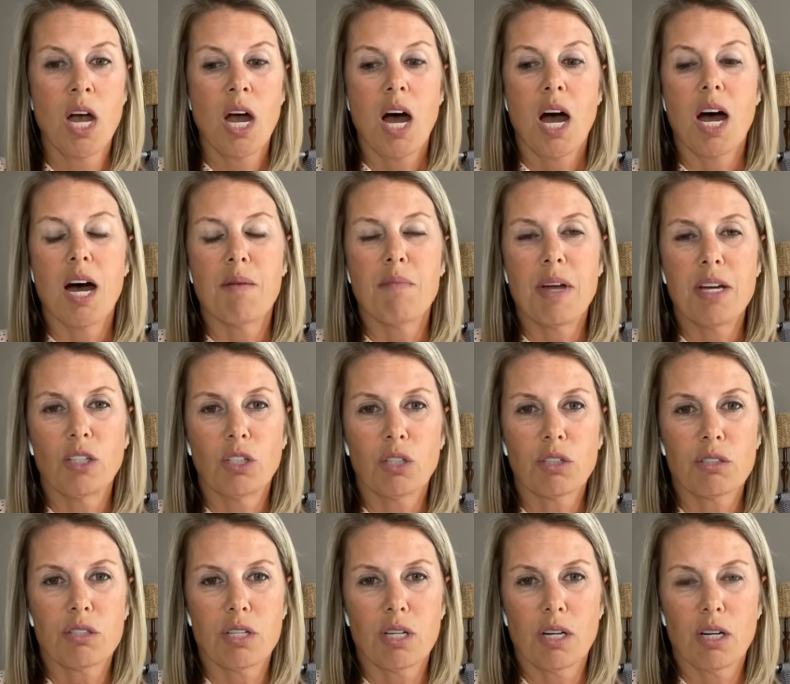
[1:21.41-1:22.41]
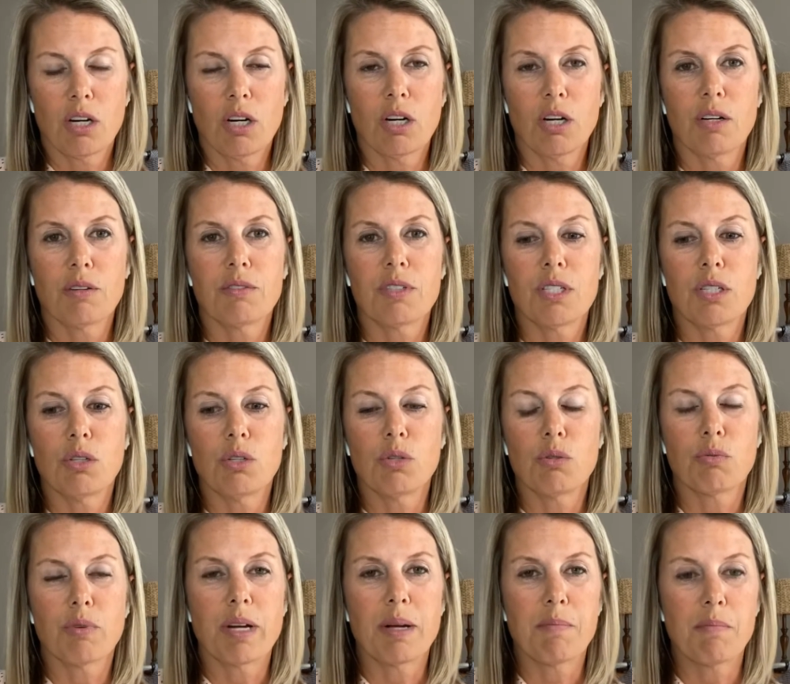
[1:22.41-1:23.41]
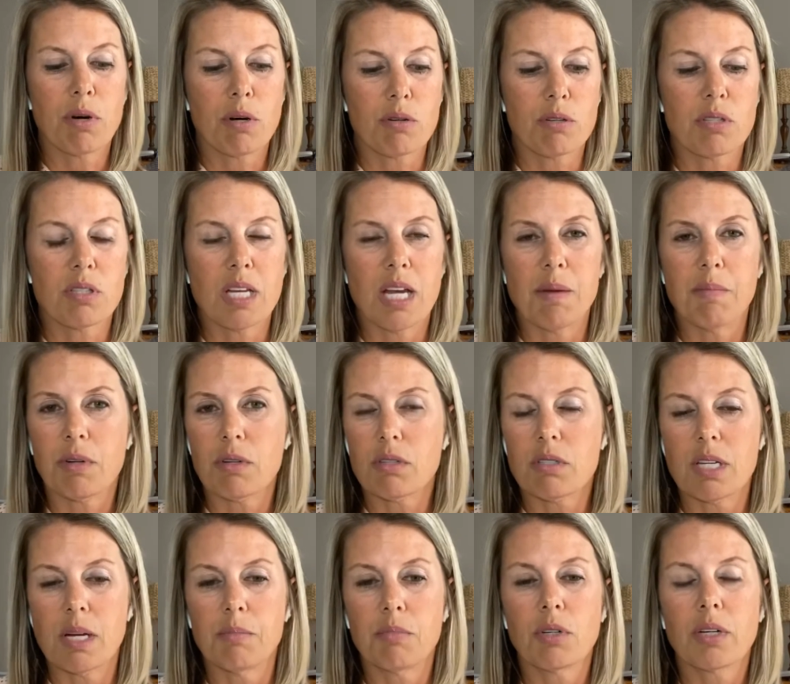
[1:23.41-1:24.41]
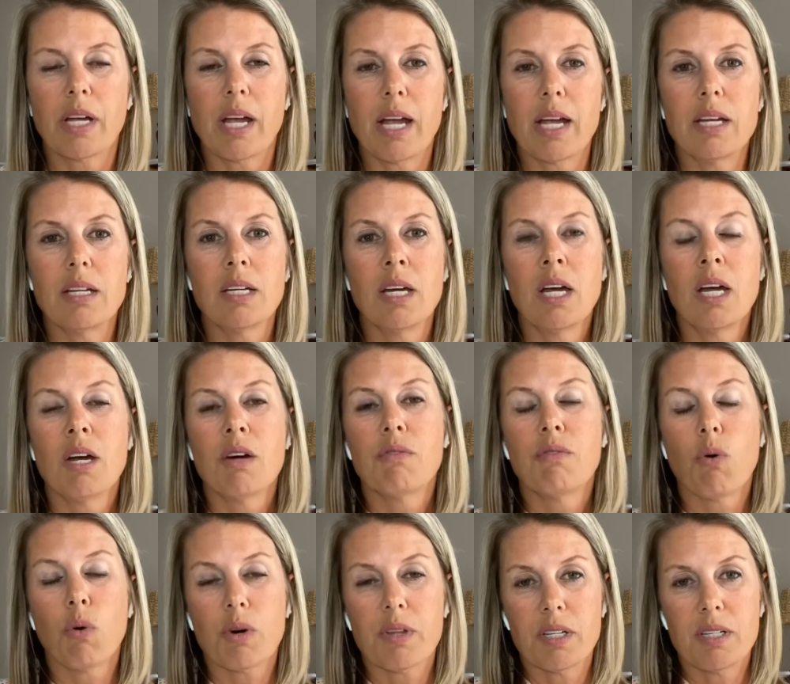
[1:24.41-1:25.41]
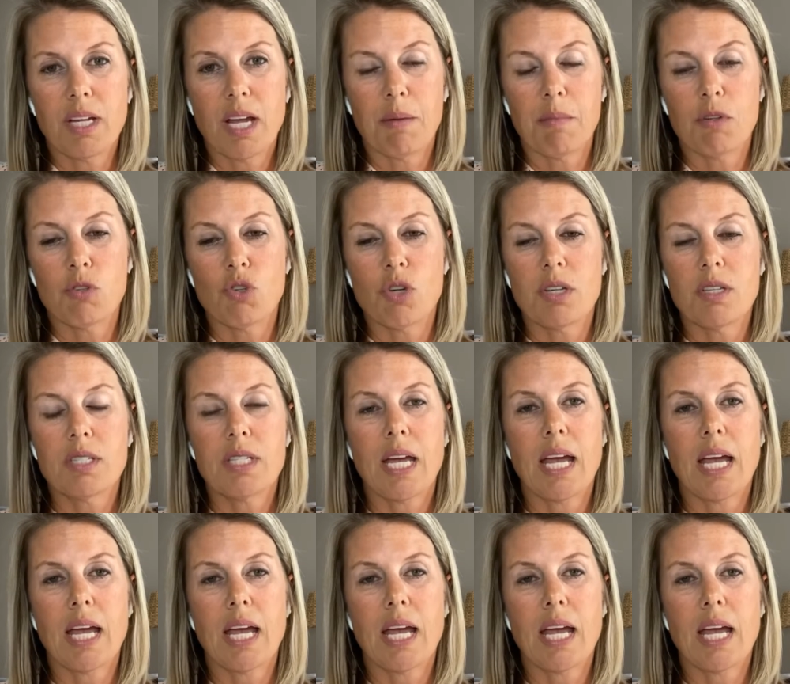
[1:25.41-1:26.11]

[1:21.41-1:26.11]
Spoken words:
and look to her to reimburse them or subrogate for the damages.